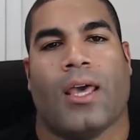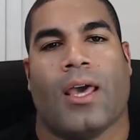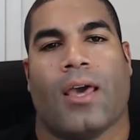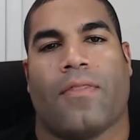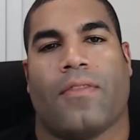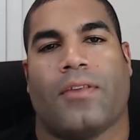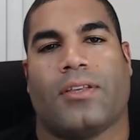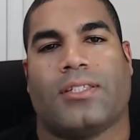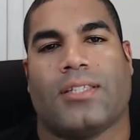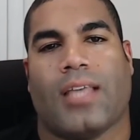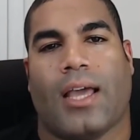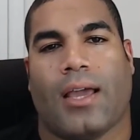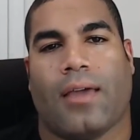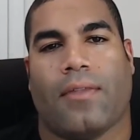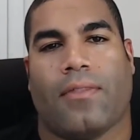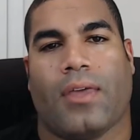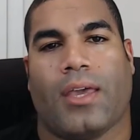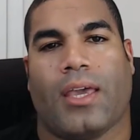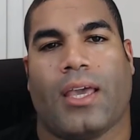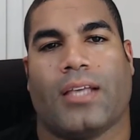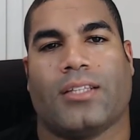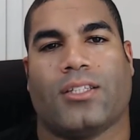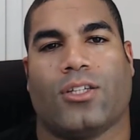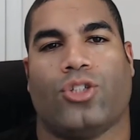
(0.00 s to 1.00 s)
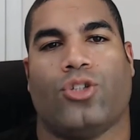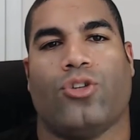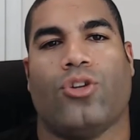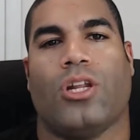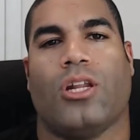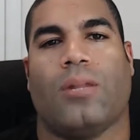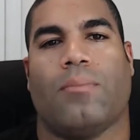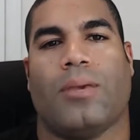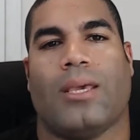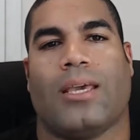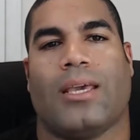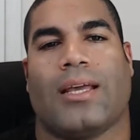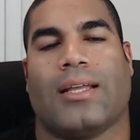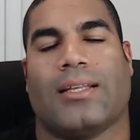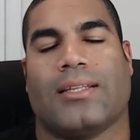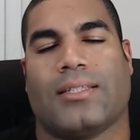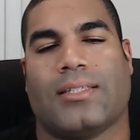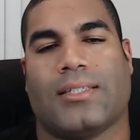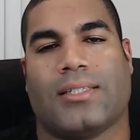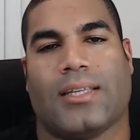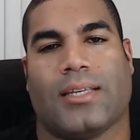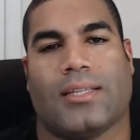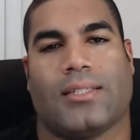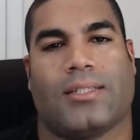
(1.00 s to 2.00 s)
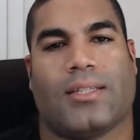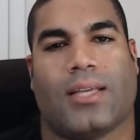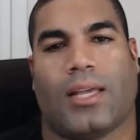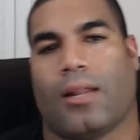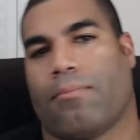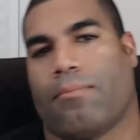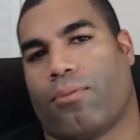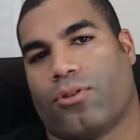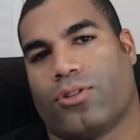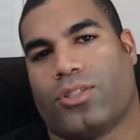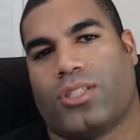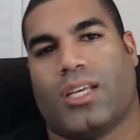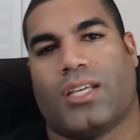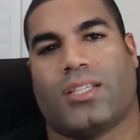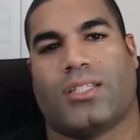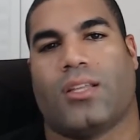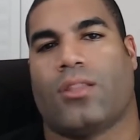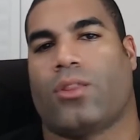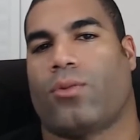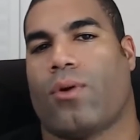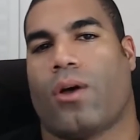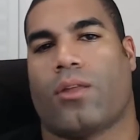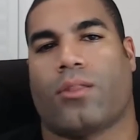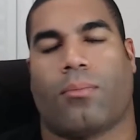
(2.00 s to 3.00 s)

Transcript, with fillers: The second thing is you need to be consistent and persistent throughout